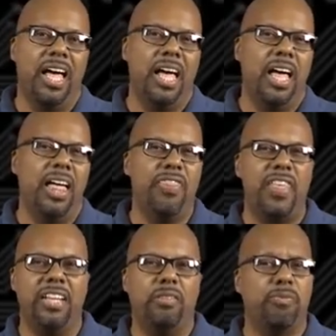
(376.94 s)

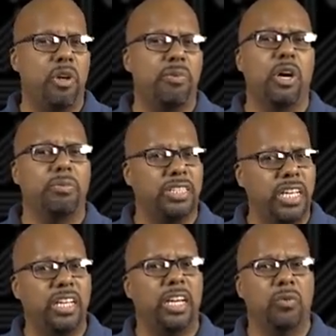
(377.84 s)
That's ballpark, but
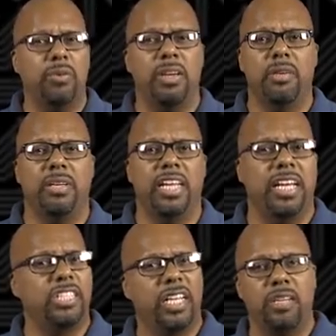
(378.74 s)
say you got a 1 megabit
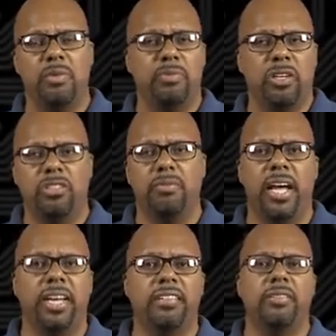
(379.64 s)
cache, and that can be plus or
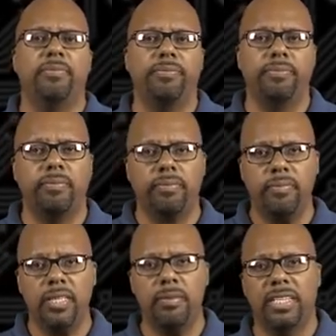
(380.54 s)
minus.
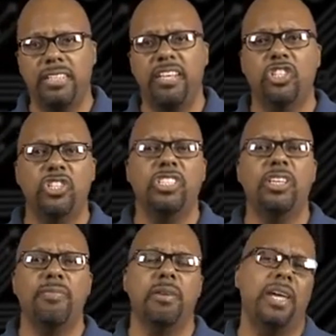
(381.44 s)
But that tells you
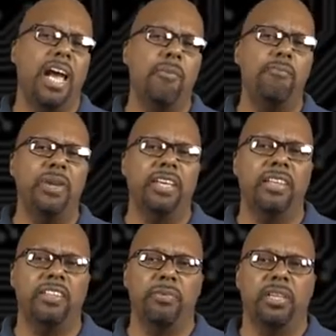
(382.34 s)
something about how big
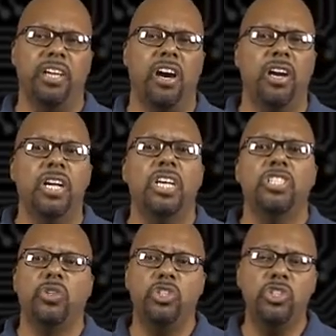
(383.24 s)
they typically are.
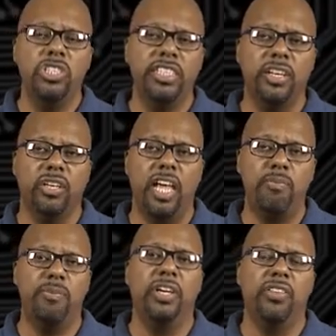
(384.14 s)
So usually they're a
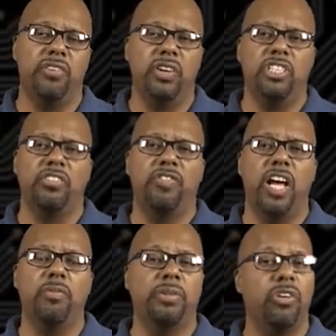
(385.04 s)
lot bigger than register
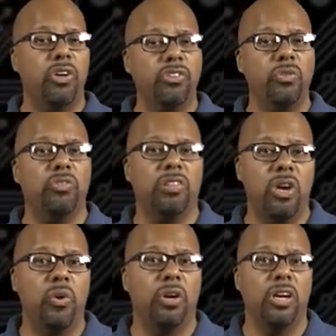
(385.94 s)
files, but they're also
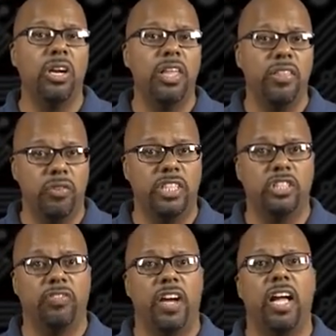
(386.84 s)
slower than
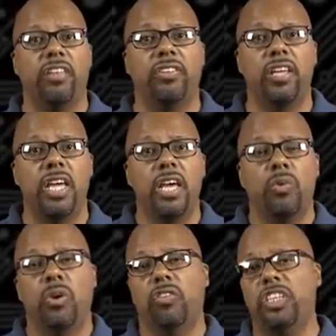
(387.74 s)
register files.
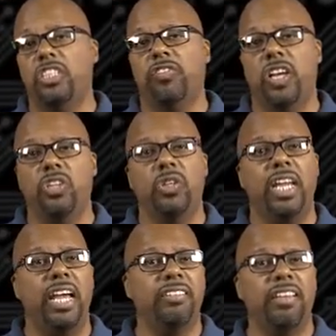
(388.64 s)
Where a register file, you could
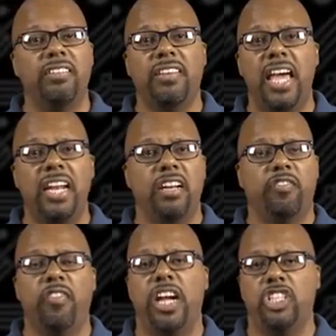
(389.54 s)
access that in a
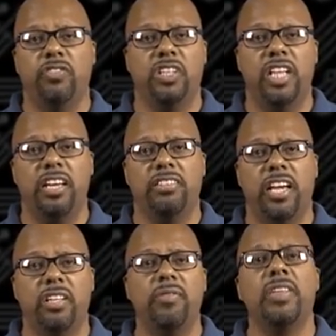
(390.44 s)
fraction of a clock
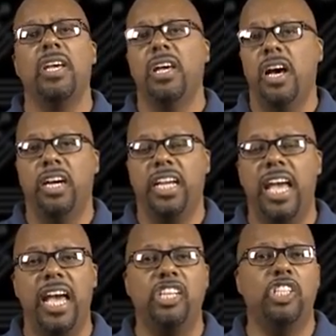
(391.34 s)
cycle. A
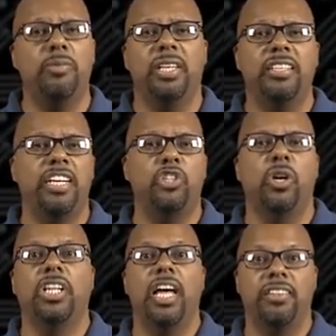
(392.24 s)
cache typically takes you a
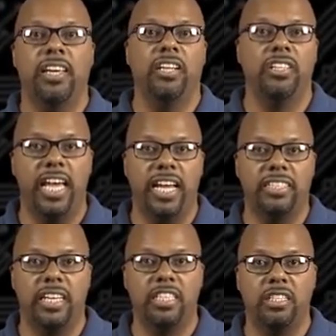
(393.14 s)
clock cycle to
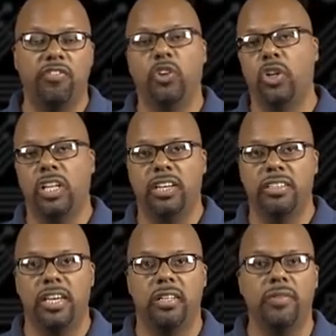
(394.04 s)
access, a full clock
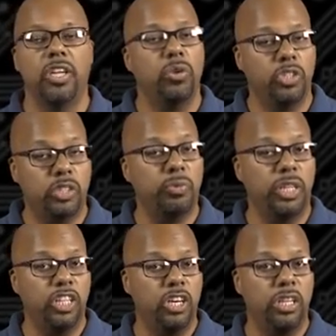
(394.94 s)
cycle, which is
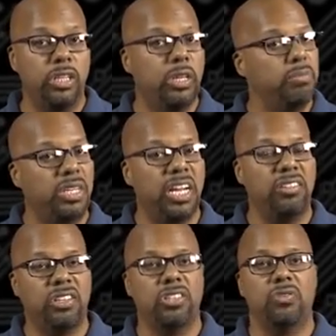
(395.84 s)
pretty good, but not
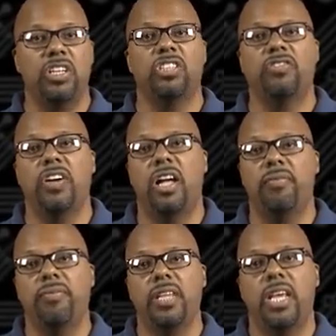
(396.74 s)
as good as a register file.
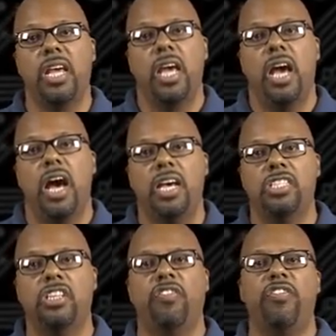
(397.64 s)

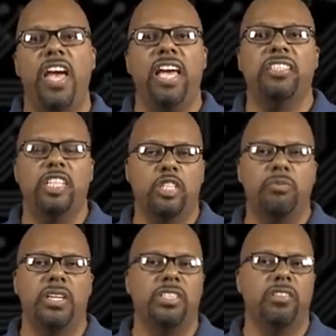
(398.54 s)
Still fast and
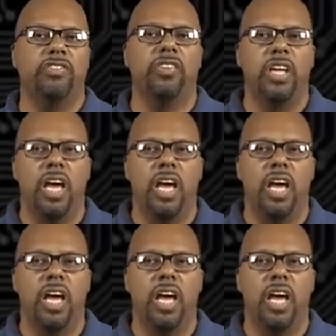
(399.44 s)
expensive.